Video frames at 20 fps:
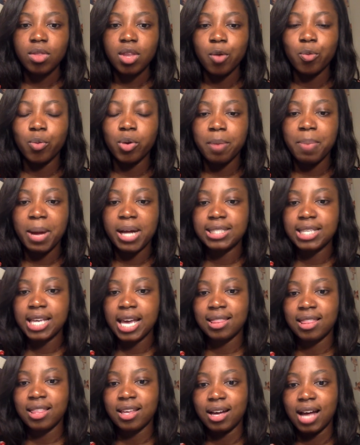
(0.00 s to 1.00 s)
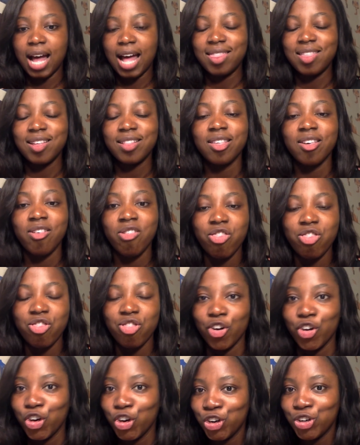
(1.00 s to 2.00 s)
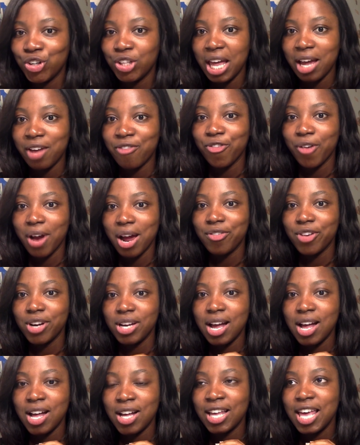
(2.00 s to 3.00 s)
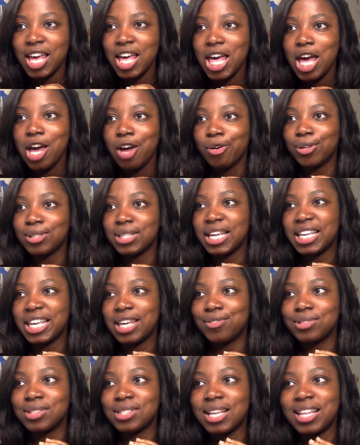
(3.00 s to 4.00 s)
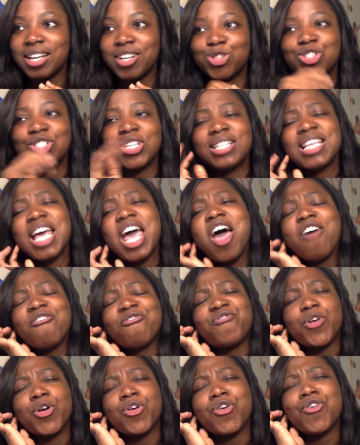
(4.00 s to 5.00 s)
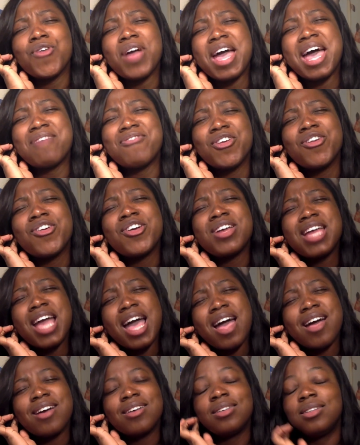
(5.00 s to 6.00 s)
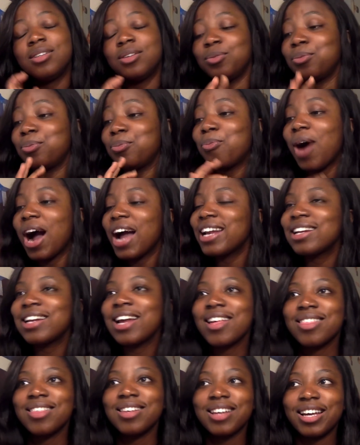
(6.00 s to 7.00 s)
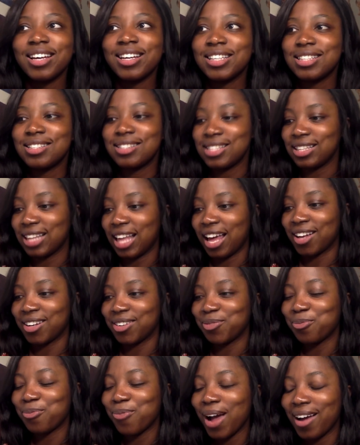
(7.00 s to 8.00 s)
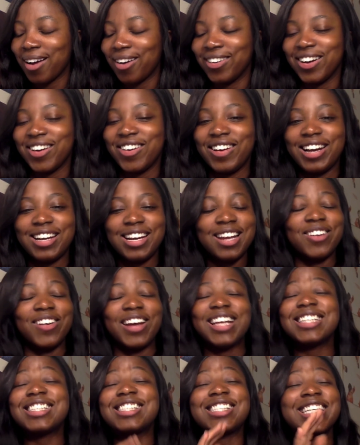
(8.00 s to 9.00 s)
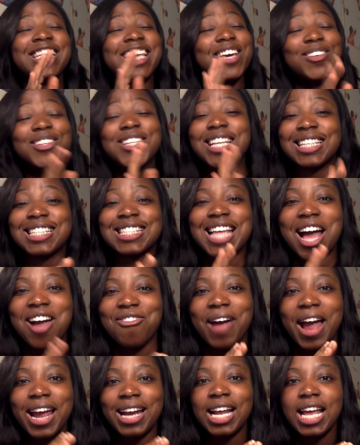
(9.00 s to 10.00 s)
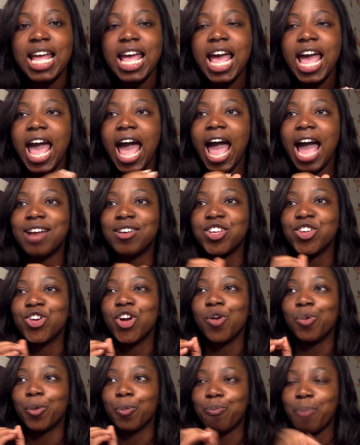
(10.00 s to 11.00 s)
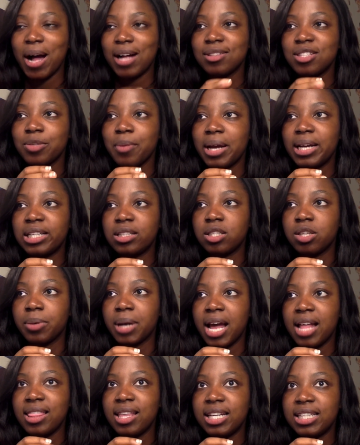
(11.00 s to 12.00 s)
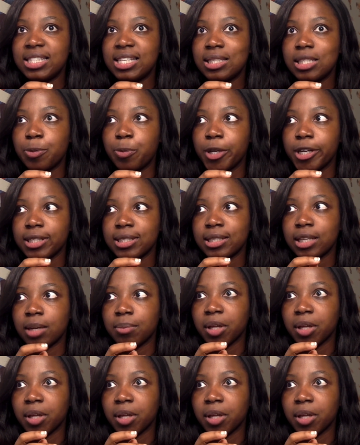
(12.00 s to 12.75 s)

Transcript: We're about to hit the third, like, Forever Young. Rosé gives us that, she says, Forever Young. Why did I think I could sing that? Wow, all right, anyway, she gives us that, right? And, you know, we're bouncing right into it, and then it disappears, and I'm